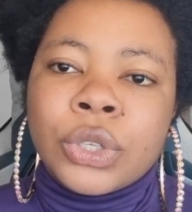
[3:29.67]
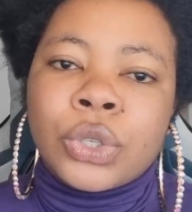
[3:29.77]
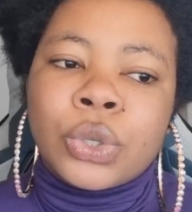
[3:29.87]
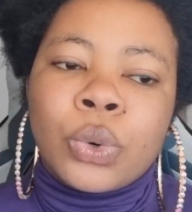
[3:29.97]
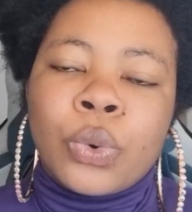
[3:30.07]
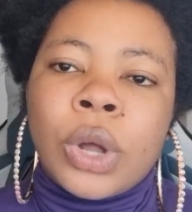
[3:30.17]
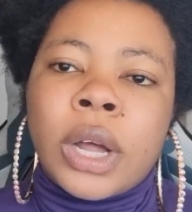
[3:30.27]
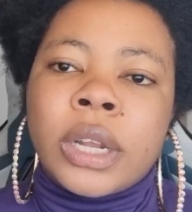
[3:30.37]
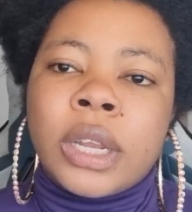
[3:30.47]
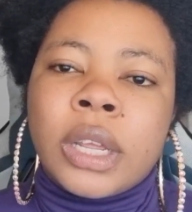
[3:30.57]
So,
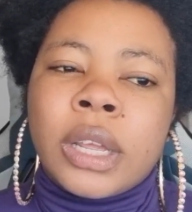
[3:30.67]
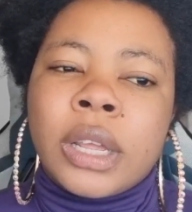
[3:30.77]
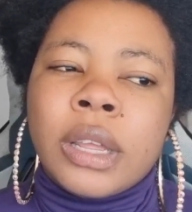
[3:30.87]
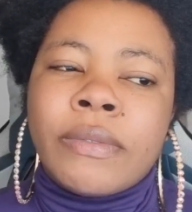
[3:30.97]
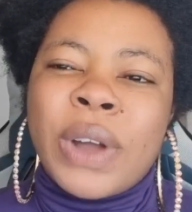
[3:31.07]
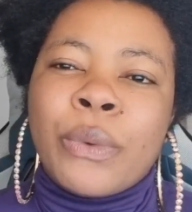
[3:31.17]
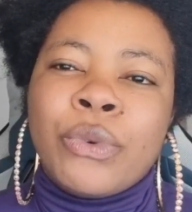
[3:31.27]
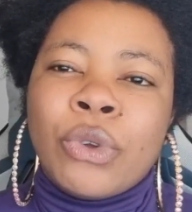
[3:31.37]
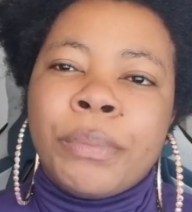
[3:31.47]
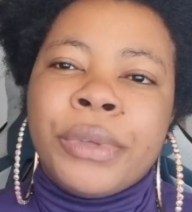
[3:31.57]
and if I
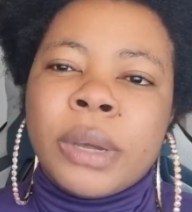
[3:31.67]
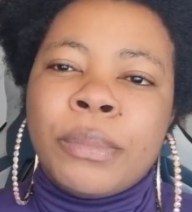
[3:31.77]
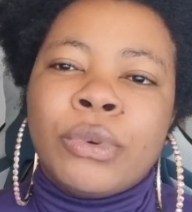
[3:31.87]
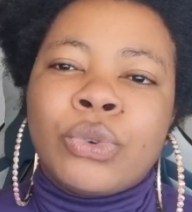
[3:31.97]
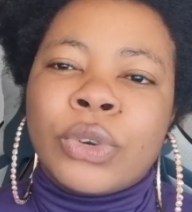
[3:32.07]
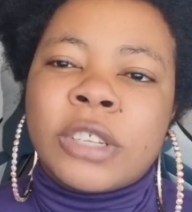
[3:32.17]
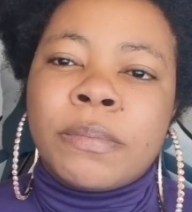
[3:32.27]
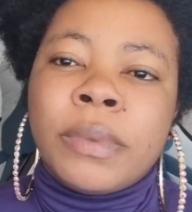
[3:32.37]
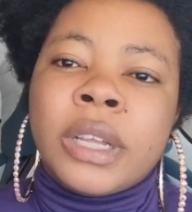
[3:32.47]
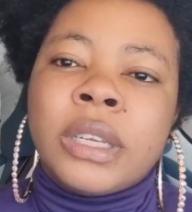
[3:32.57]
will not be able to
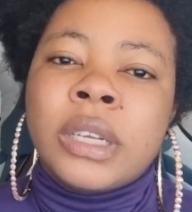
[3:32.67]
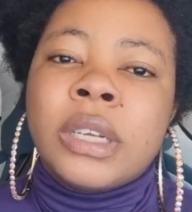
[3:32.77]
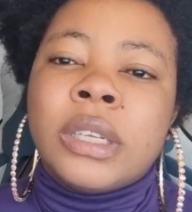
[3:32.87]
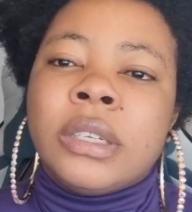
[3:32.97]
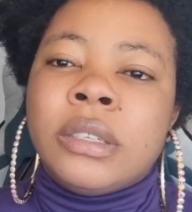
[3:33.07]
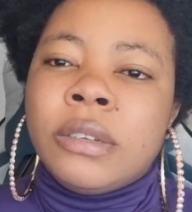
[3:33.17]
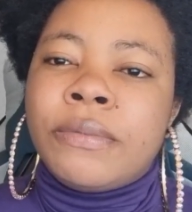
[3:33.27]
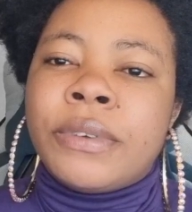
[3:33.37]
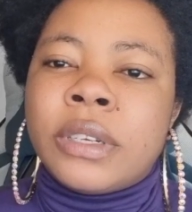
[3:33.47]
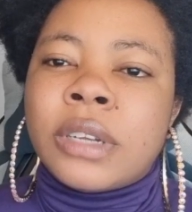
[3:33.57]
explain the
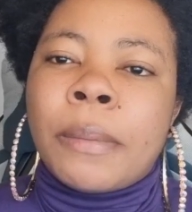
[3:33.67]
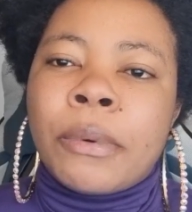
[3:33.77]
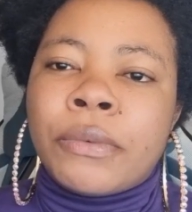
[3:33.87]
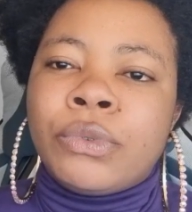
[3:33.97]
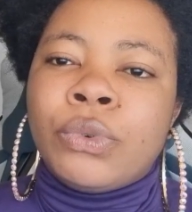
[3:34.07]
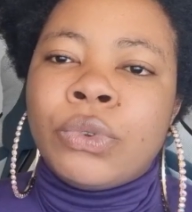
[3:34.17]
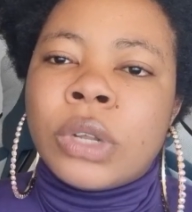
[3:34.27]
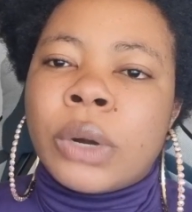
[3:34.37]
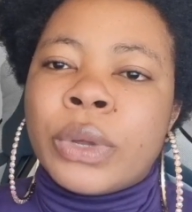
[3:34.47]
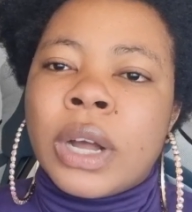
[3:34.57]
different type of Dudu
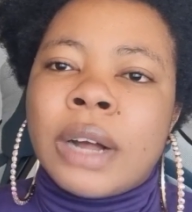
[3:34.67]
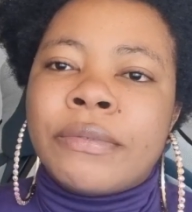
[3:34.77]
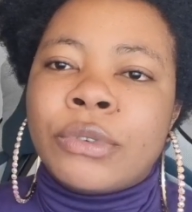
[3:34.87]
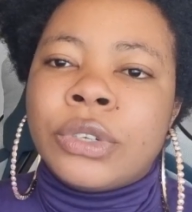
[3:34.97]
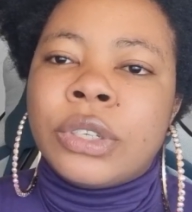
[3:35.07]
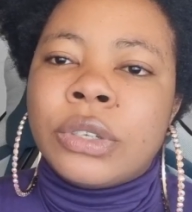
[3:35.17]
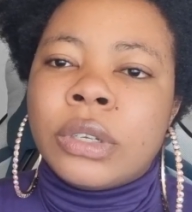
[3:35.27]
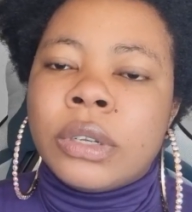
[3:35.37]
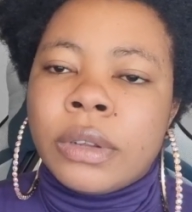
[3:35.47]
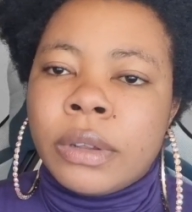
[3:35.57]
that we have on
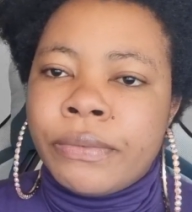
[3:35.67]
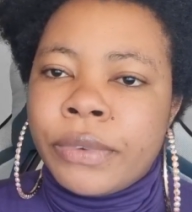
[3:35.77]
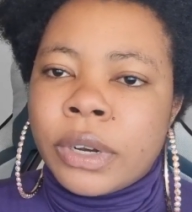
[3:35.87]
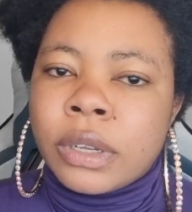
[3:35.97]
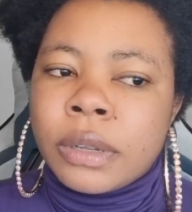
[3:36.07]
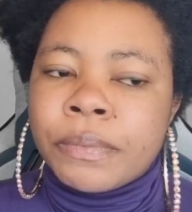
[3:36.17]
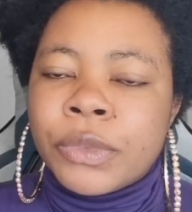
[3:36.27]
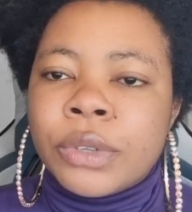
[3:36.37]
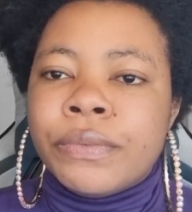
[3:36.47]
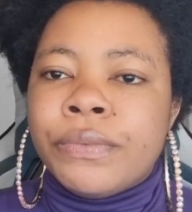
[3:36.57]
this very
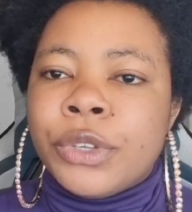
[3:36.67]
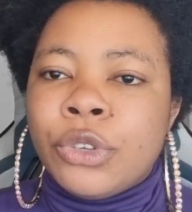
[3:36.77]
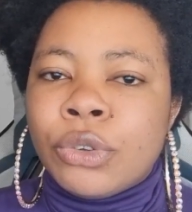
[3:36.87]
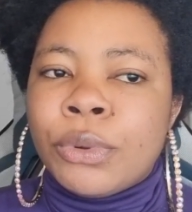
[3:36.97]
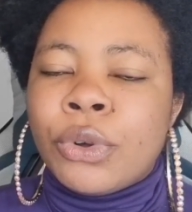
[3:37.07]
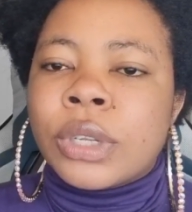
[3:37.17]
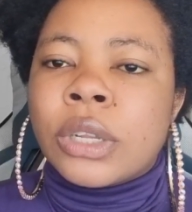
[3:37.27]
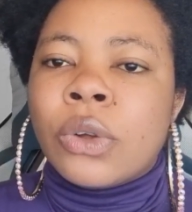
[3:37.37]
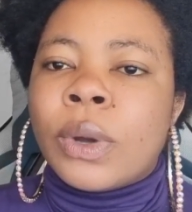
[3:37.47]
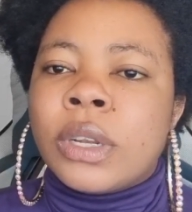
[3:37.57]
video, because
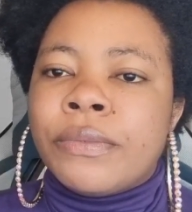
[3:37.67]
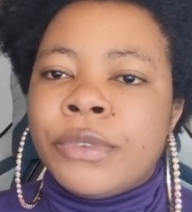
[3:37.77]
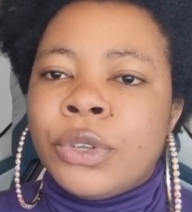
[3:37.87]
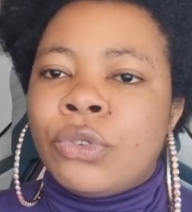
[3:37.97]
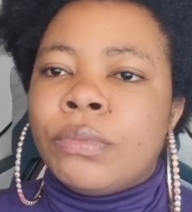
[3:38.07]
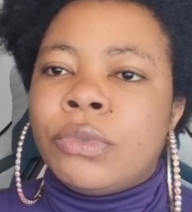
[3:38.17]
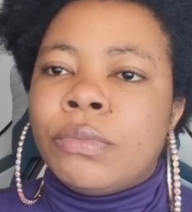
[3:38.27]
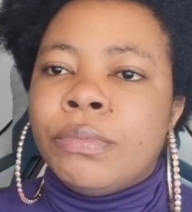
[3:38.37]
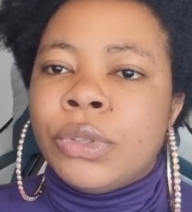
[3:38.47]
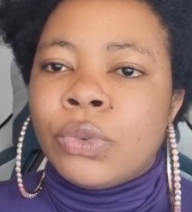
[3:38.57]
I don't want the video to
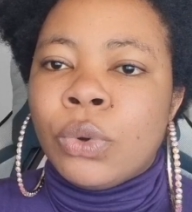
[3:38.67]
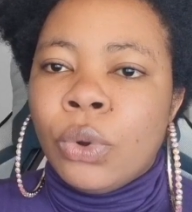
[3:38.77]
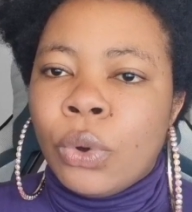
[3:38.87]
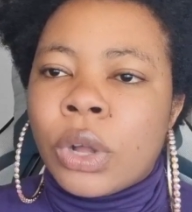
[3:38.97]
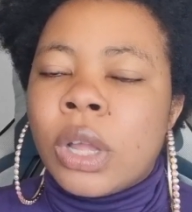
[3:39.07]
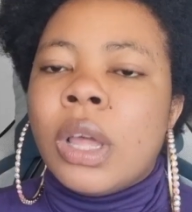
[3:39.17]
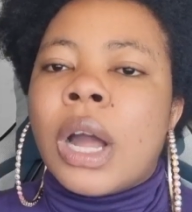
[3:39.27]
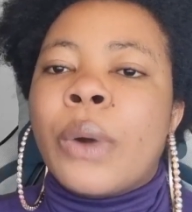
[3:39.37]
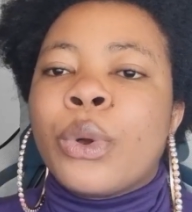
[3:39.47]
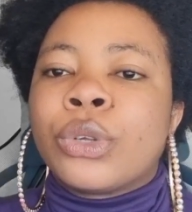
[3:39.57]
be too long,
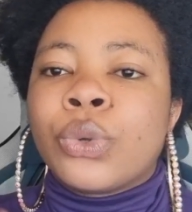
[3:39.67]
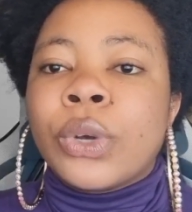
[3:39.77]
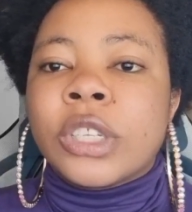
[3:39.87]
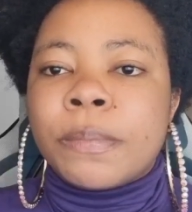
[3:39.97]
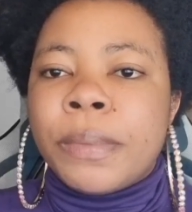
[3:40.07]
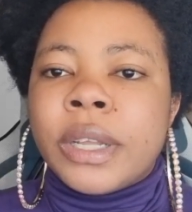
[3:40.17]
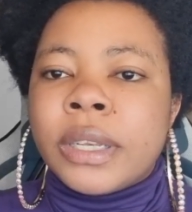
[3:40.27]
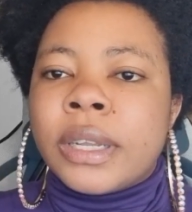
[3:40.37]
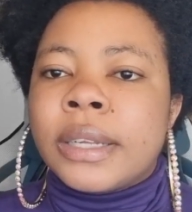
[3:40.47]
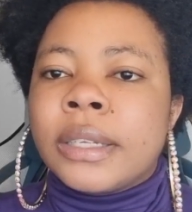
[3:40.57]
I will also
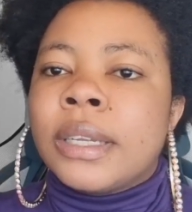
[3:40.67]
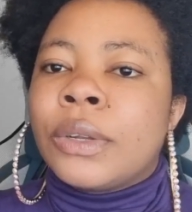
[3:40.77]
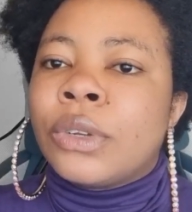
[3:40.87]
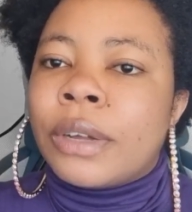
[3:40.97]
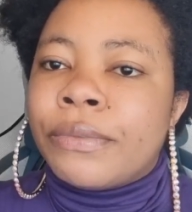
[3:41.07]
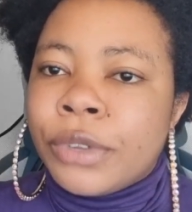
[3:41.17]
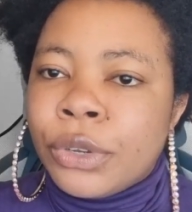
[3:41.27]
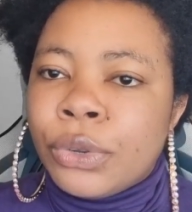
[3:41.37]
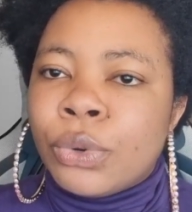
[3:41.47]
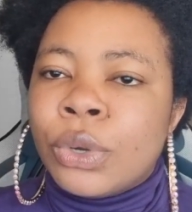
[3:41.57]
explain that in another
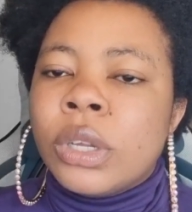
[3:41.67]
video.